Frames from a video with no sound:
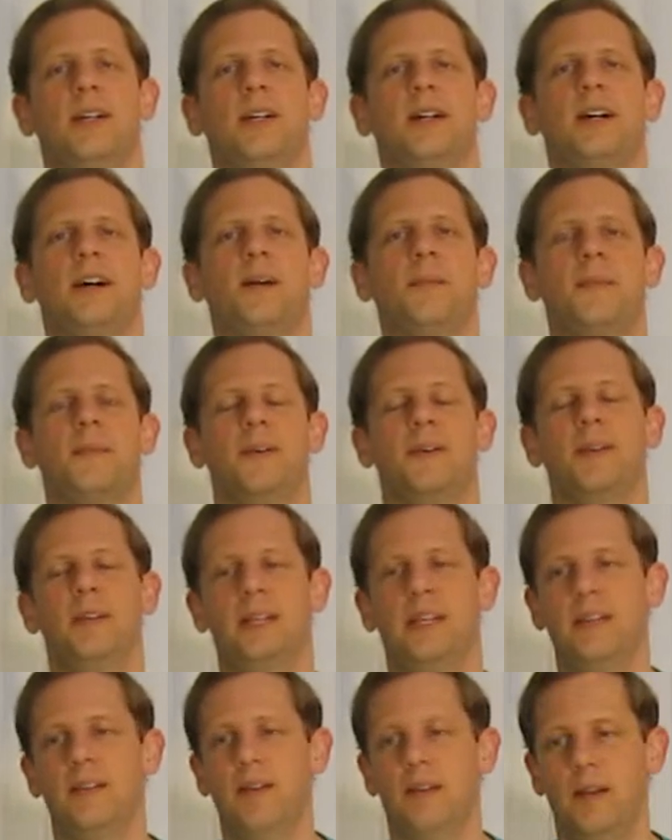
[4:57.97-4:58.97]
Um,
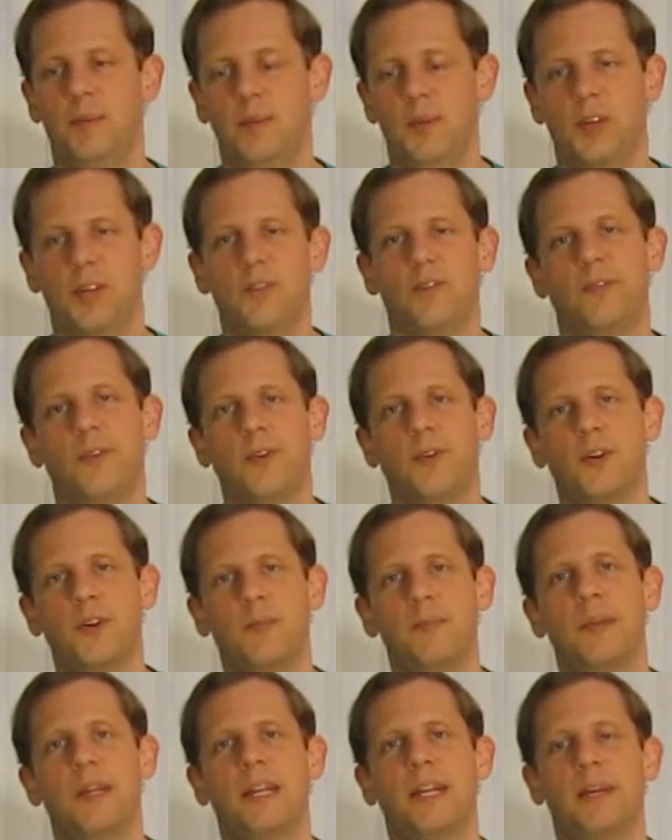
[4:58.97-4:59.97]
I'm looking forward to
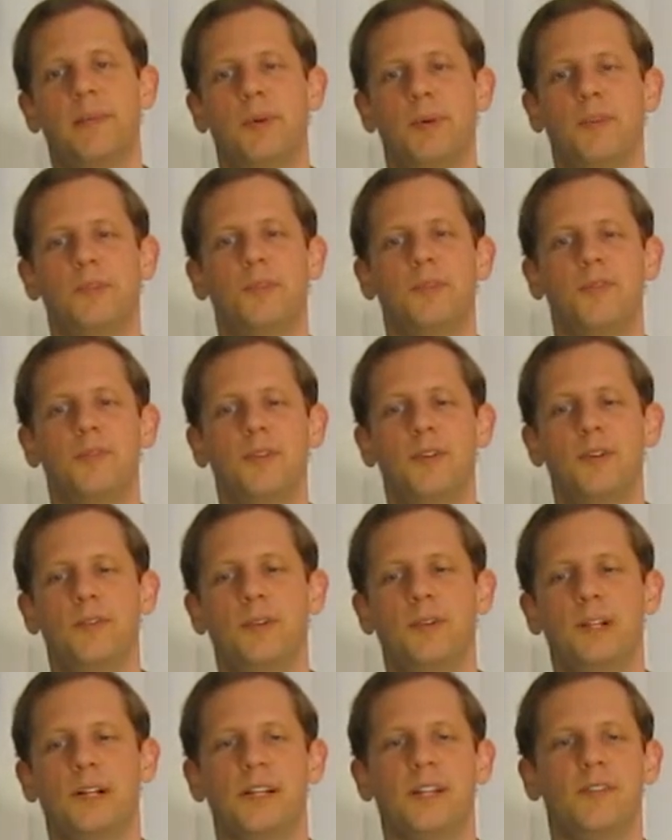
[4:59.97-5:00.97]
being able to review a
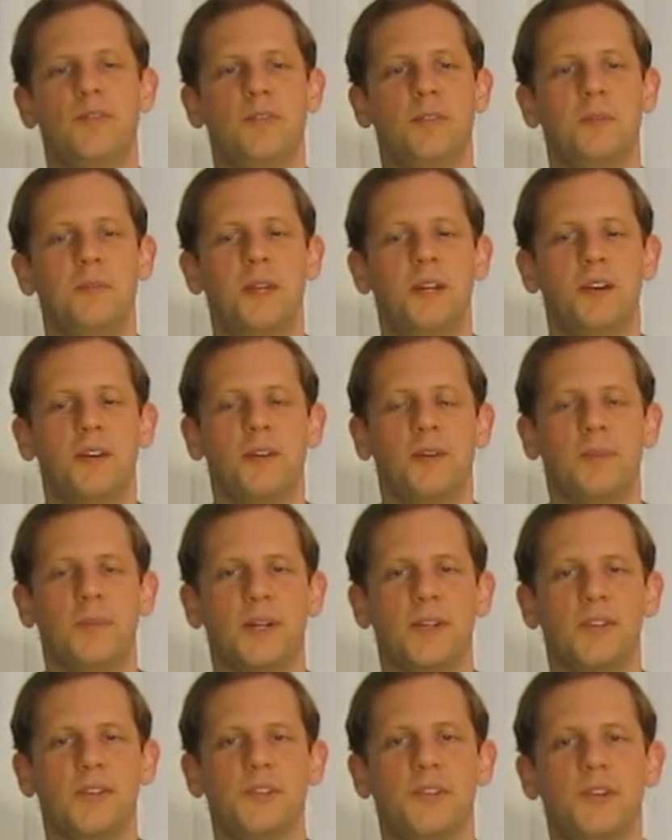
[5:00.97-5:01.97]
lot of them here on
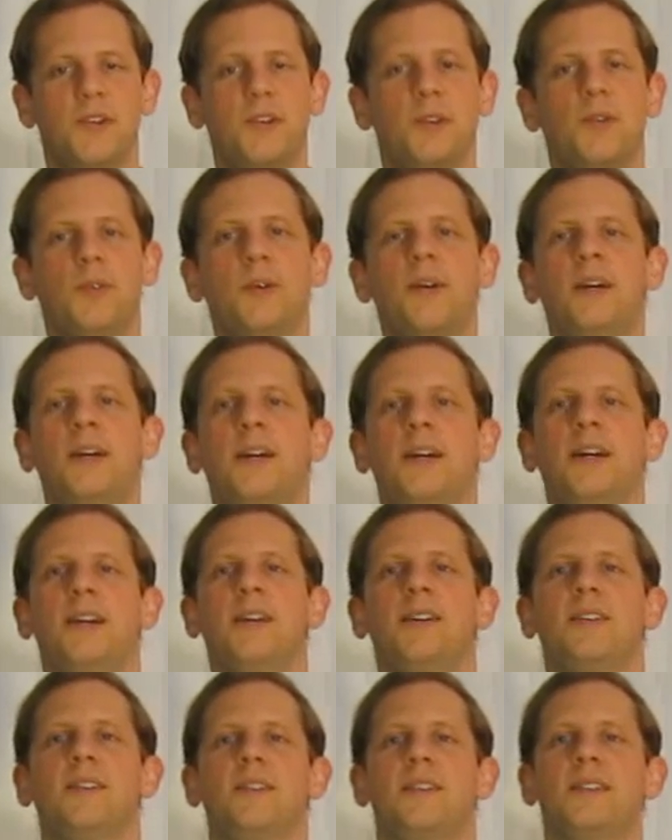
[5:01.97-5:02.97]
my show,
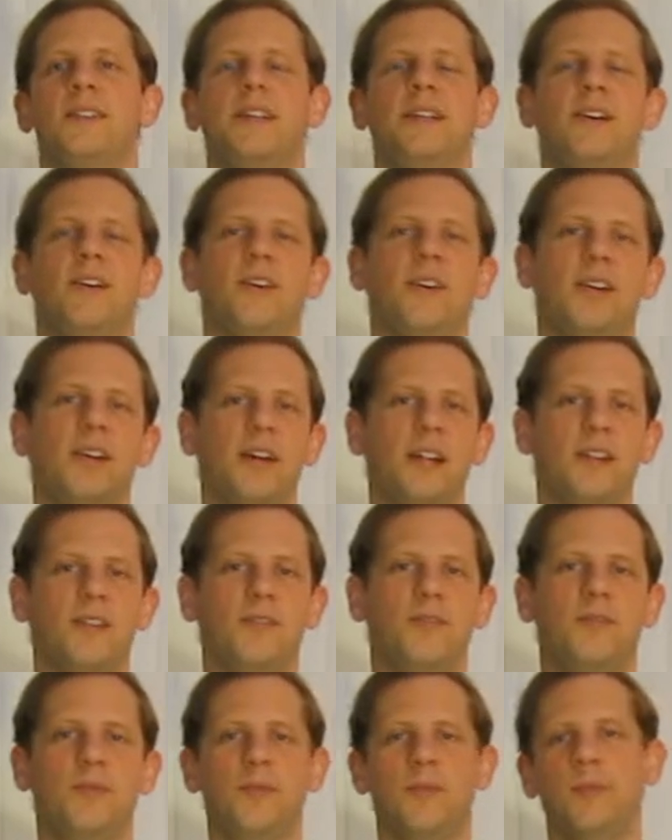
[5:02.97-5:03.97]
since they are kind
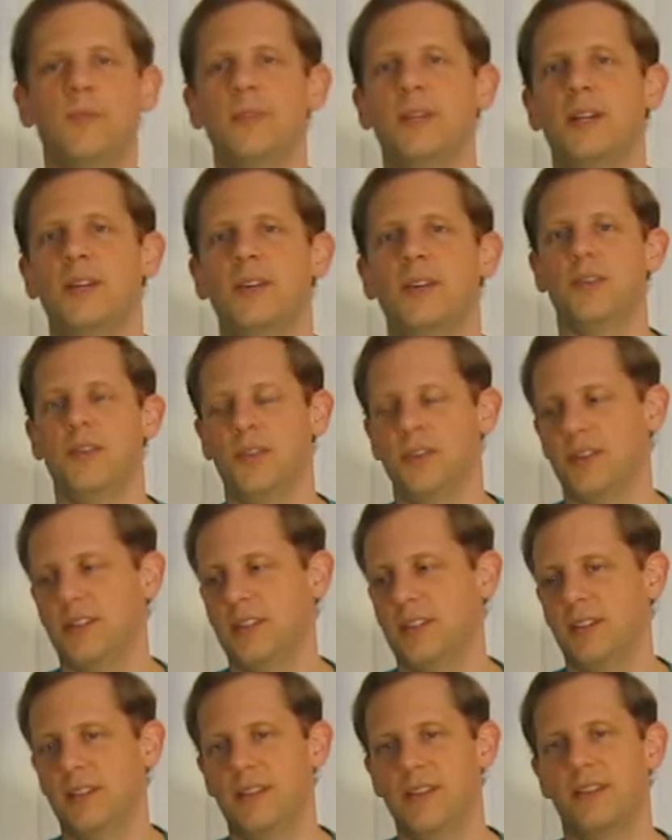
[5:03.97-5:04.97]
of, you they're
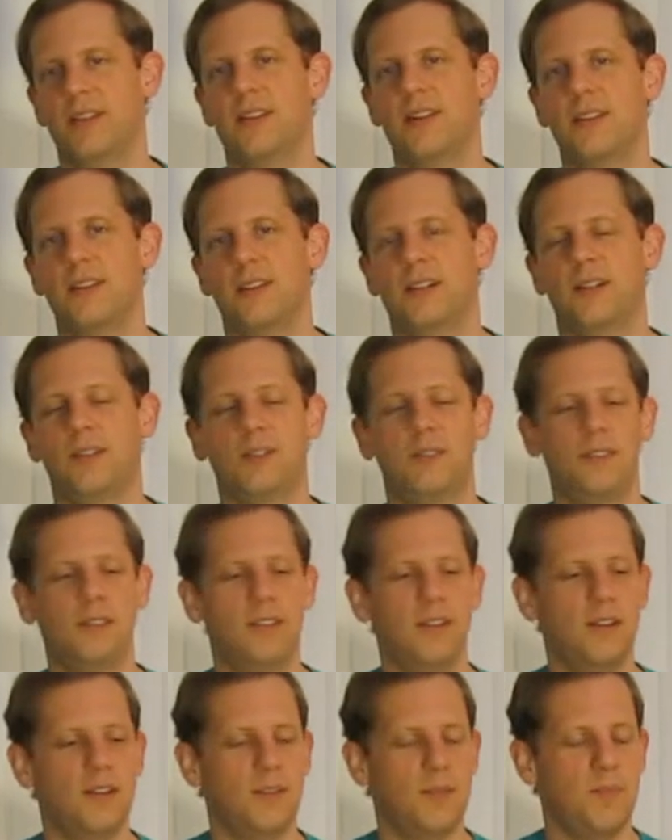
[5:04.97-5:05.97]
they're the,
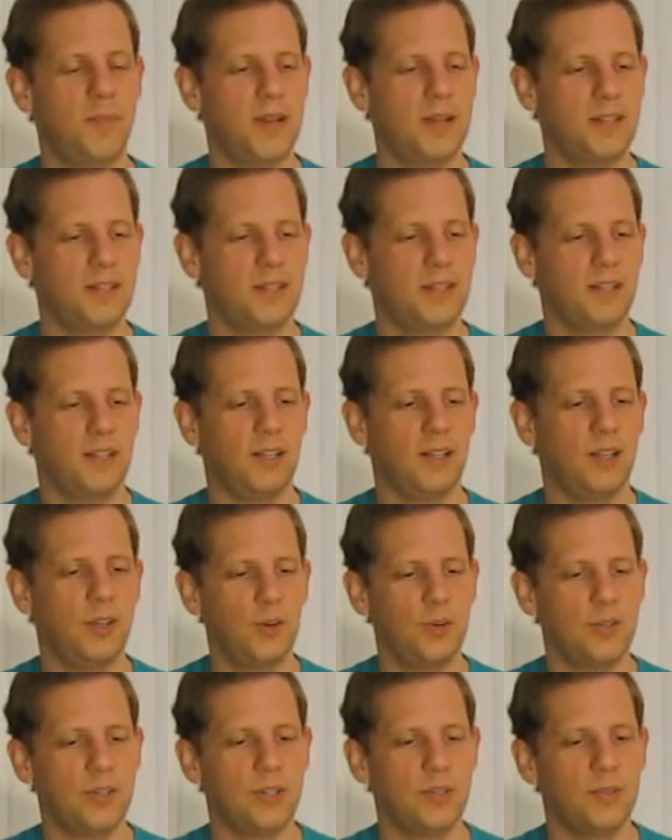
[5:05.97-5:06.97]
they're the best
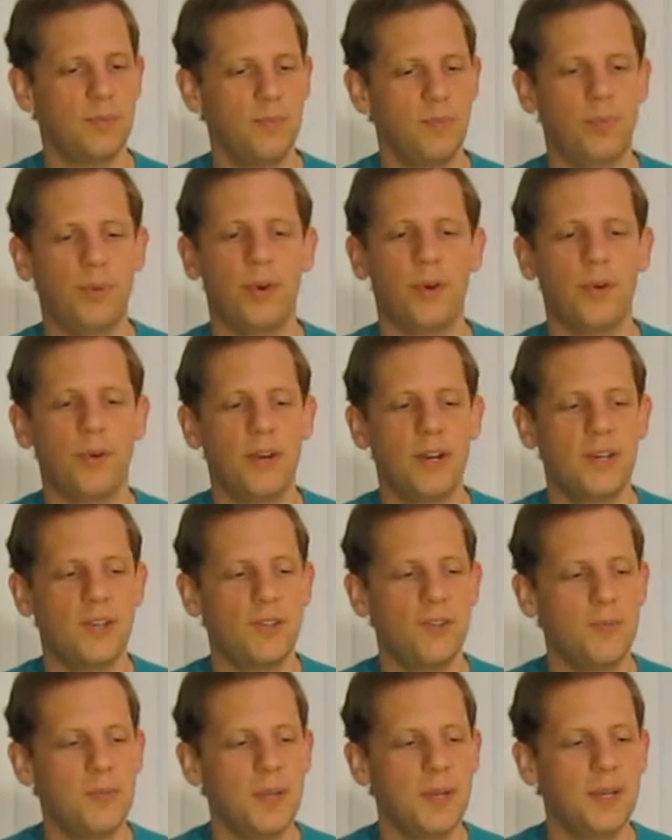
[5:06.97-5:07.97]
close brewery
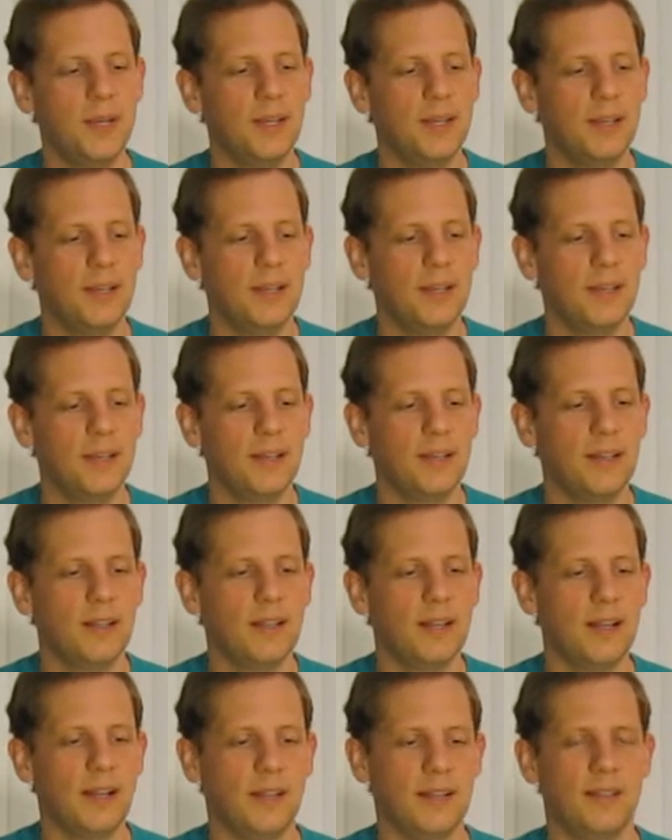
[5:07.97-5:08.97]
to me,
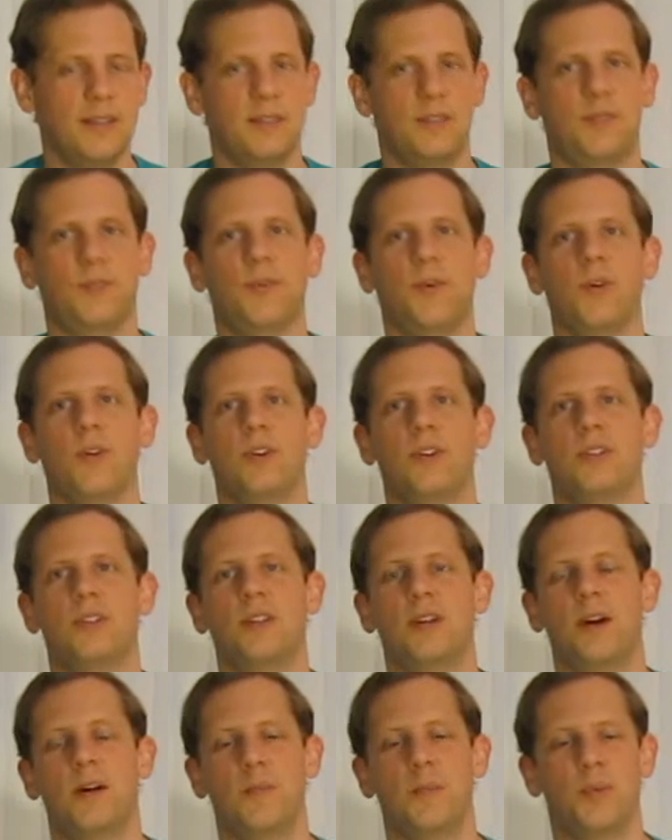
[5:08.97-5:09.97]
uh, as far
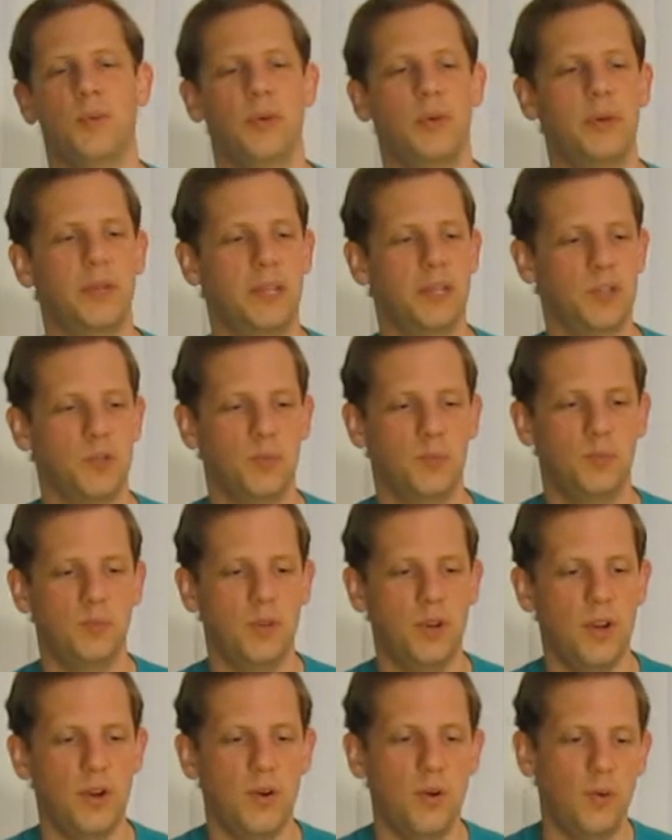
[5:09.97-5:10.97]
as a brewery that's
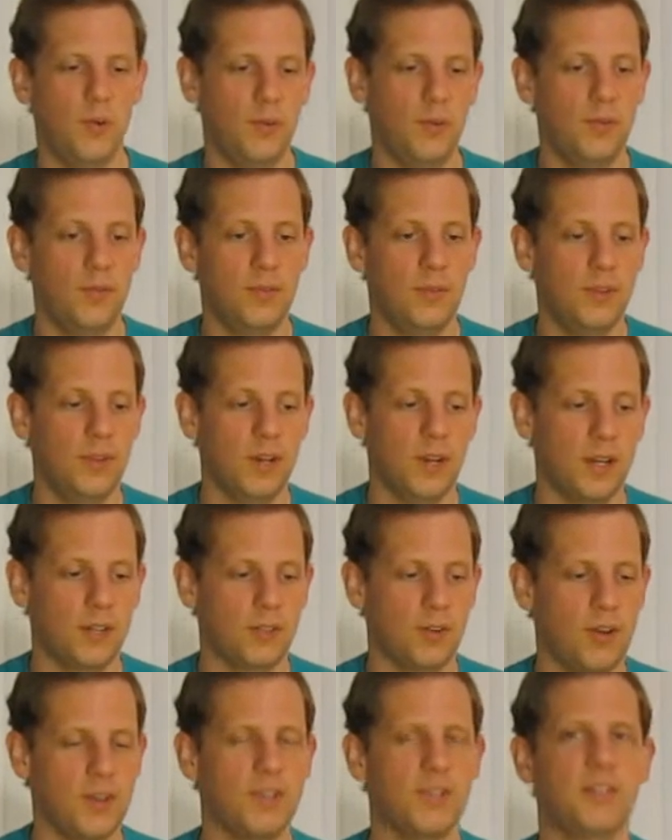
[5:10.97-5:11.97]
known
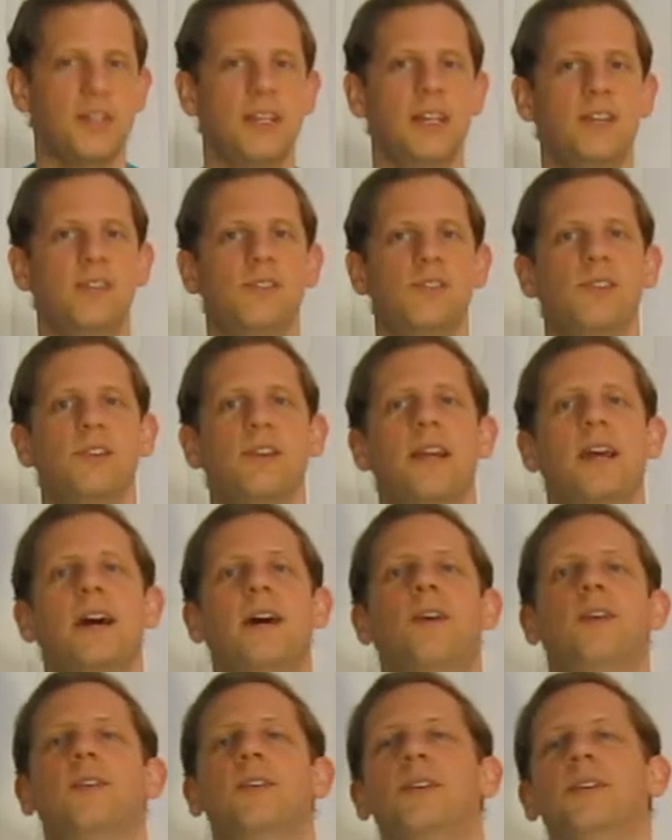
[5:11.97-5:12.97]
across the nation
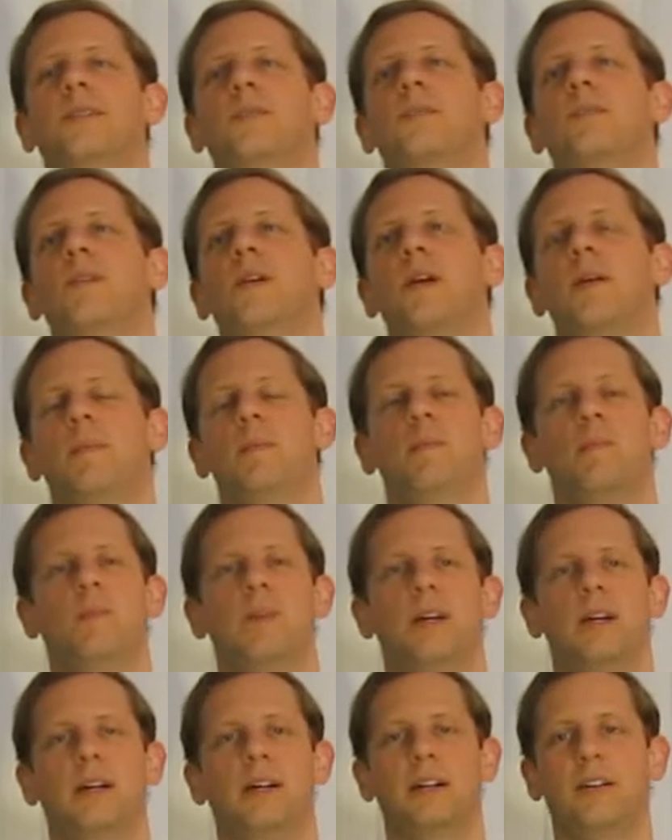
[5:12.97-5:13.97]
now and
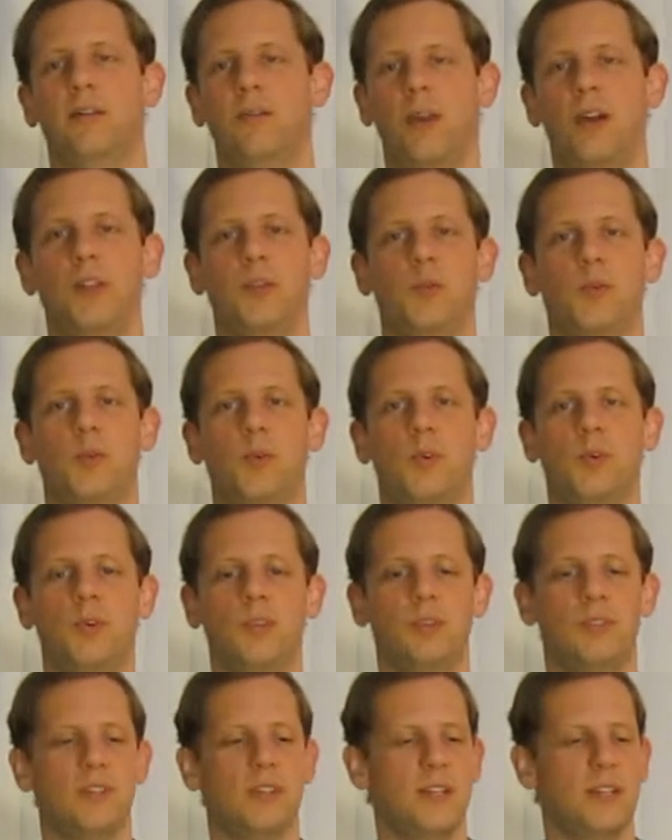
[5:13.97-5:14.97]
around the
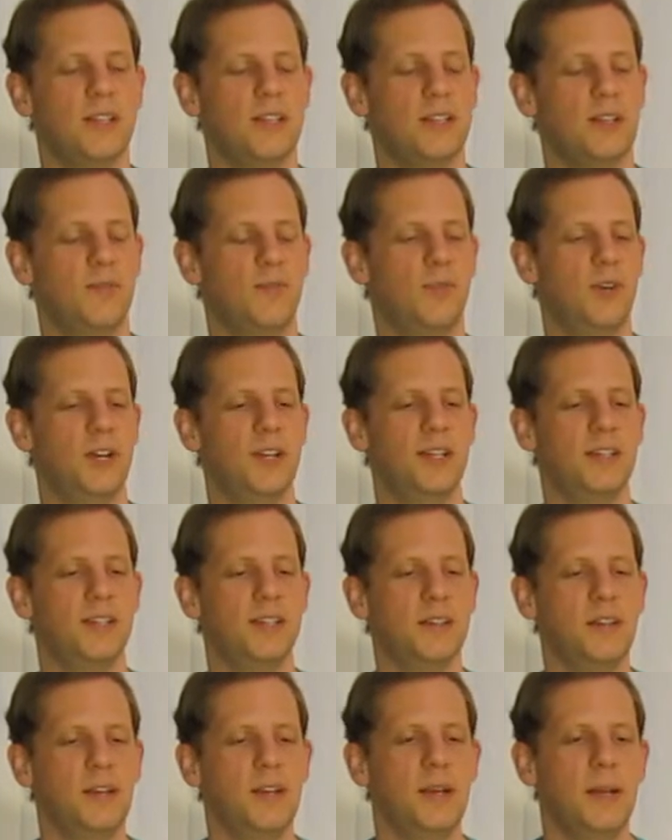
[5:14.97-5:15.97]
world in some ways.